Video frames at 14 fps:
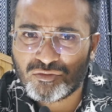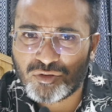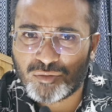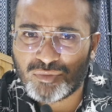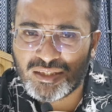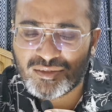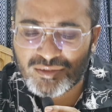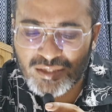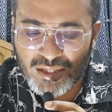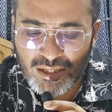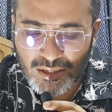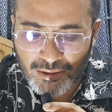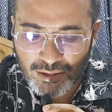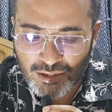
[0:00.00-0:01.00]
from this
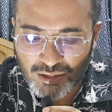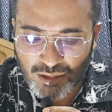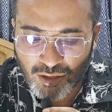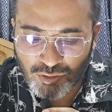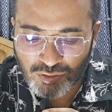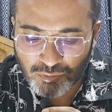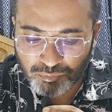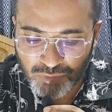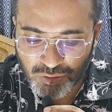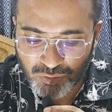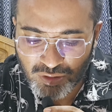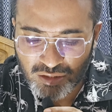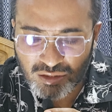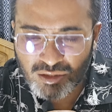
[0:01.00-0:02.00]
uh, house of
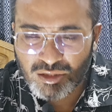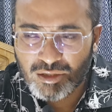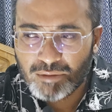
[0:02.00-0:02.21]
Mugler,